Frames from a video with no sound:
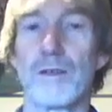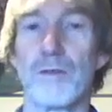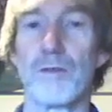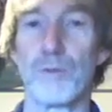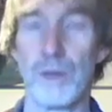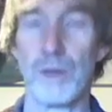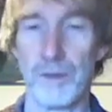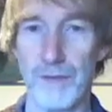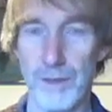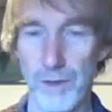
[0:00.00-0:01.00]
quite a lot of
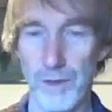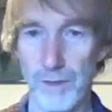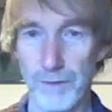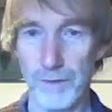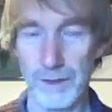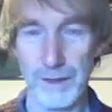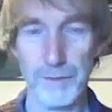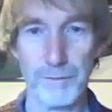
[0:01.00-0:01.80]
energy, funnily enough,